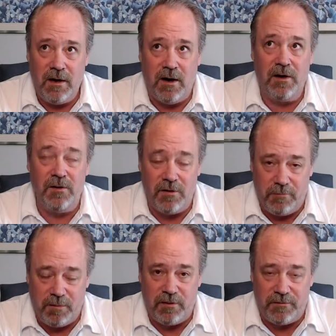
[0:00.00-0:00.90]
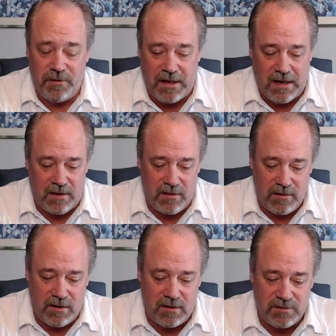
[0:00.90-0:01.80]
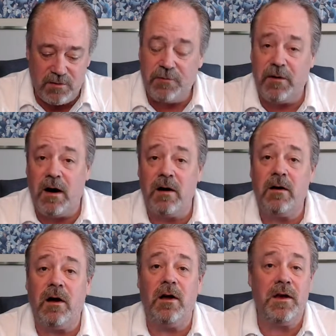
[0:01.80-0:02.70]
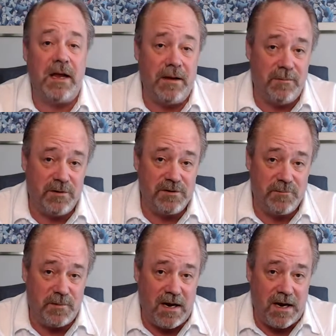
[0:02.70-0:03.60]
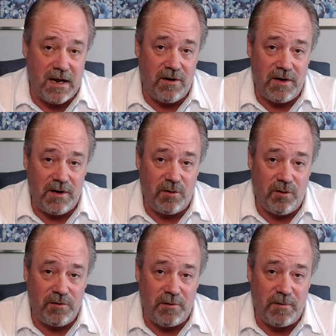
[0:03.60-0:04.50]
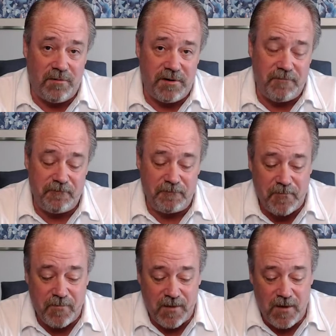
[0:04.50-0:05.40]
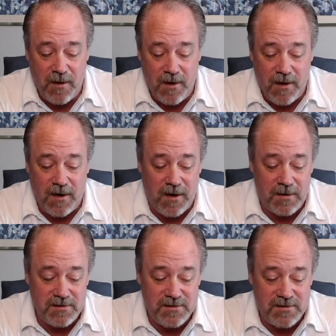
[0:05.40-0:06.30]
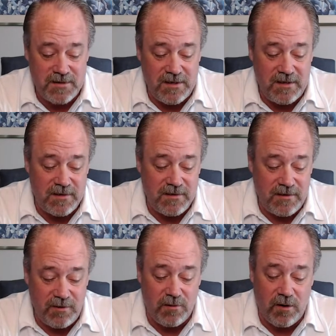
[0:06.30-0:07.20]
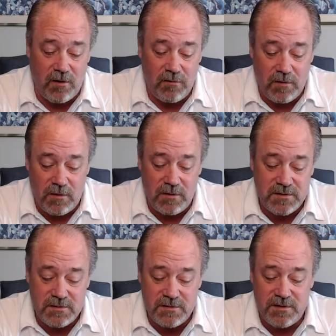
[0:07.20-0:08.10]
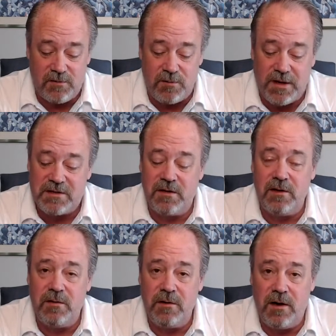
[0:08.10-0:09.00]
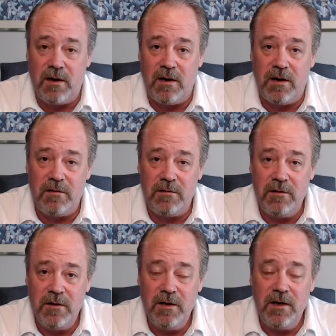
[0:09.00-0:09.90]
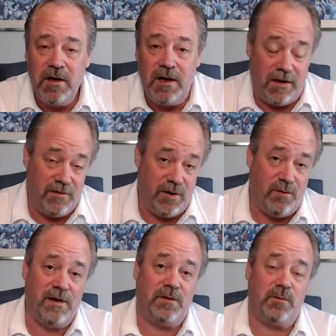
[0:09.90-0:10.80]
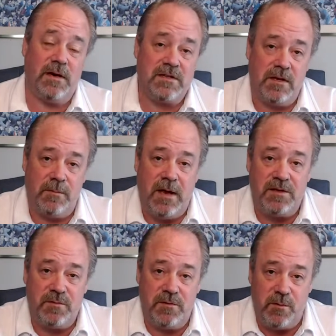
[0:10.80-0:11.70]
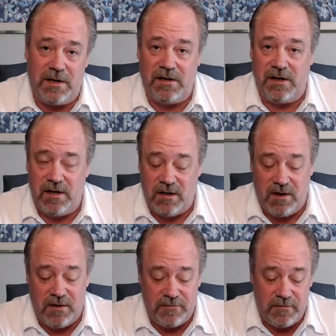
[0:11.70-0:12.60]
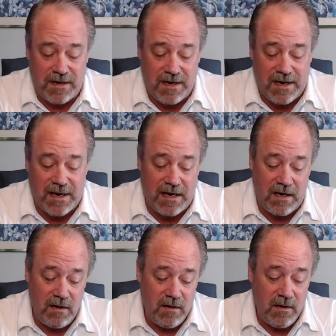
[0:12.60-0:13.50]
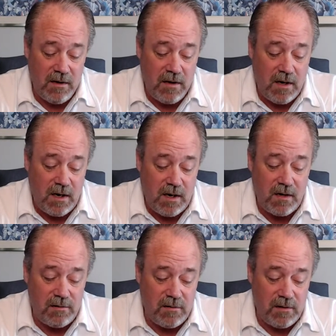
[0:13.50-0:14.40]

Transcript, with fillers: under a bull flag. Uh, so far, unable to break out and hold above it. Uh, the Euro uh, is still wrestling, uh, having quite the wrestling match with weekly kickoff high, and